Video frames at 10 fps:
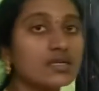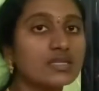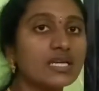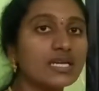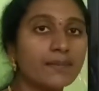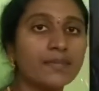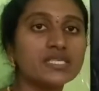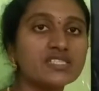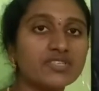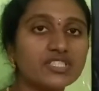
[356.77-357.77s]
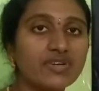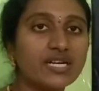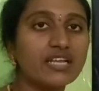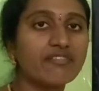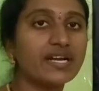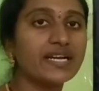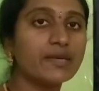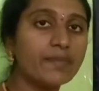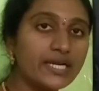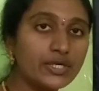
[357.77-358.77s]
The numbers which when
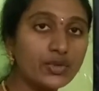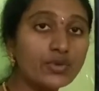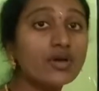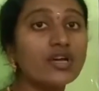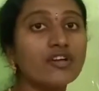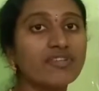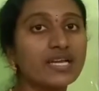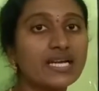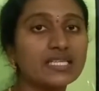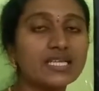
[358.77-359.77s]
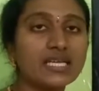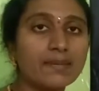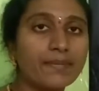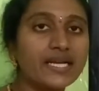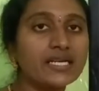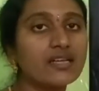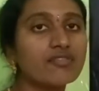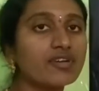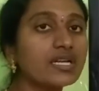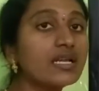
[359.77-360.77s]
divided by 2, we get the remainder
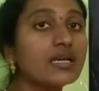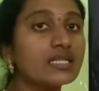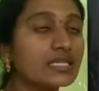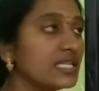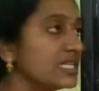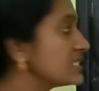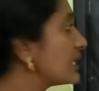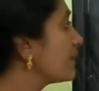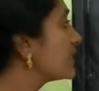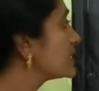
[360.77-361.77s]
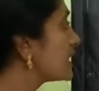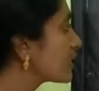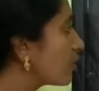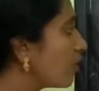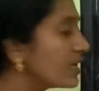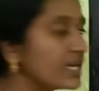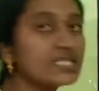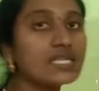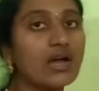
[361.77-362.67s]
1. These numbers are called as